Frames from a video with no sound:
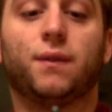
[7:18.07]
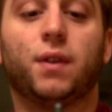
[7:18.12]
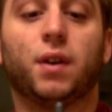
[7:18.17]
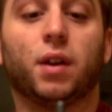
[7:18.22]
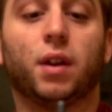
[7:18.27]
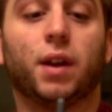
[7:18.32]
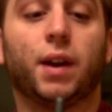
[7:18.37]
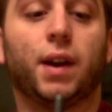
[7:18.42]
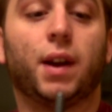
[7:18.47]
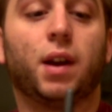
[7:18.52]
I
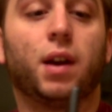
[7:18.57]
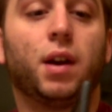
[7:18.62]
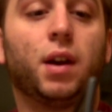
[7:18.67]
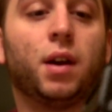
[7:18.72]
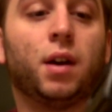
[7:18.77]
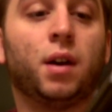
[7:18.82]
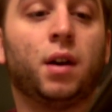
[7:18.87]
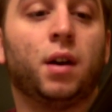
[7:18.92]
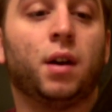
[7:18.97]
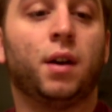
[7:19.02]
feel
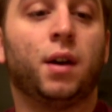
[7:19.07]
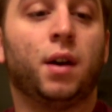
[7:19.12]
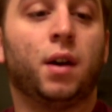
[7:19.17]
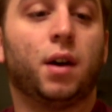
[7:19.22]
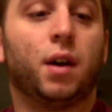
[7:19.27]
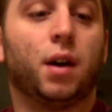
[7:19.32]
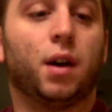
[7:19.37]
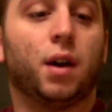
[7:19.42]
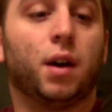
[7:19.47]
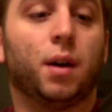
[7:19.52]
like
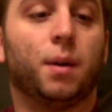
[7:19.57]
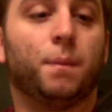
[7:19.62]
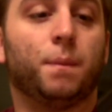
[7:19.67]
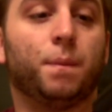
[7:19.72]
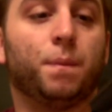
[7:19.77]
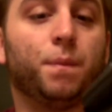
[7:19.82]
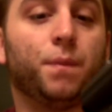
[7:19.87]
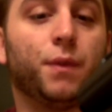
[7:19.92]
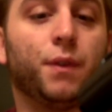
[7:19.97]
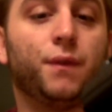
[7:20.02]

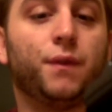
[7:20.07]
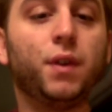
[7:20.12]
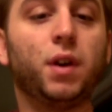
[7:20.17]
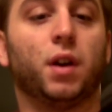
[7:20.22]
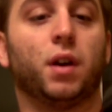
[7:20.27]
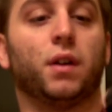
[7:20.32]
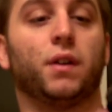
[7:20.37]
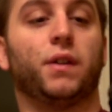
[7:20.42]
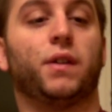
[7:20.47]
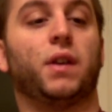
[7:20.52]
um, the
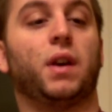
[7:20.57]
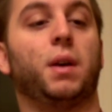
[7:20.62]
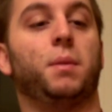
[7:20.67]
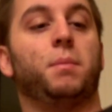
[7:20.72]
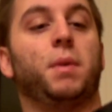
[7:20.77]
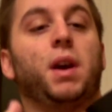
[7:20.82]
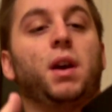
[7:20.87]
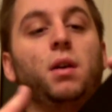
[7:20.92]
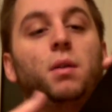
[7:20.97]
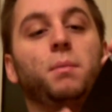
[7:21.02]
fiance
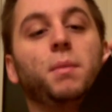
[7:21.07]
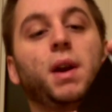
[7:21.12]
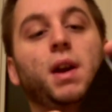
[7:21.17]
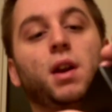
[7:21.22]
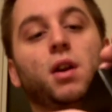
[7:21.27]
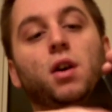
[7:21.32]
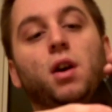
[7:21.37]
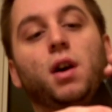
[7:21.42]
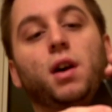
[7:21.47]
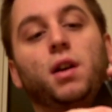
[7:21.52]
may or may
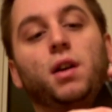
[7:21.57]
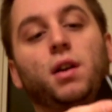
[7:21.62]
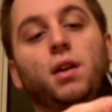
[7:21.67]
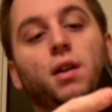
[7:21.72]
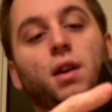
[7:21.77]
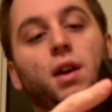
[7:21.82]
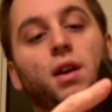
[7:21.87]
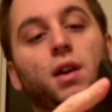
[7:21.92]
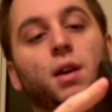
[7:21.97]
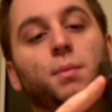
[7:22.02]
not
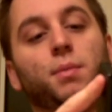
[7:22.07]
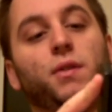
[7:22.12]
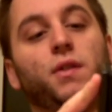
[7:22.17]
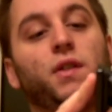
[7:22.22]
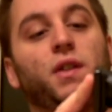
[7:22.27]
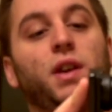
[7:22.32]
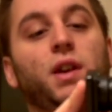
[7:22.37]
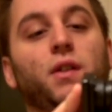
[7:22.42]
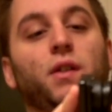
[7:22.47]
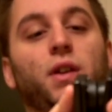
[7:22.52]
end up
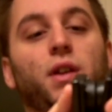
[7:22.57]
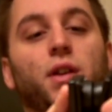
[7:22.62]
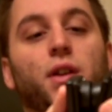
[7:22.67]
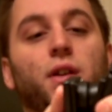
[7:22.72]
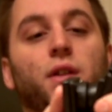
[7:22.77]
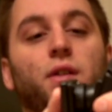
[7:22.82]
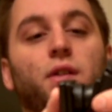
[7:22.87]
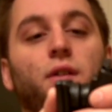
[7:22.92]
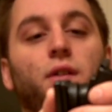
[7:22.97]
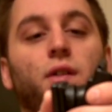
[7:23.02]
stealing
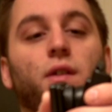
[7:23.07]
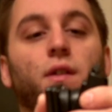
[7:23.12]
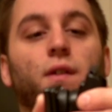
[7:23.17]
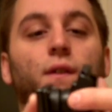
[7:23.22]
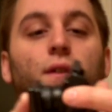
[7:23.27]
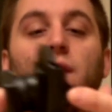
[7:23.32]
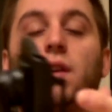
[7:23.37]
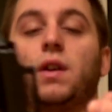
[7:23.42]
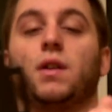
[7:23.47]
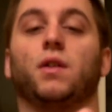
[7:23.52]
this
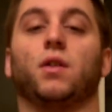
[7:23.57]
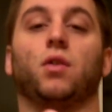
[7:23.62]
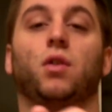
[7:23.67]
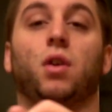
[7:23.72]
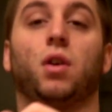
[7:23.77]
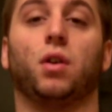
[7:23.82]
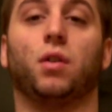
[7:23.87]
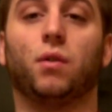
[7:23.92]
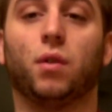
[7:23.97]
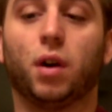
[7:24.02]
in the
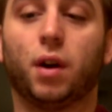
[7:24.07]
long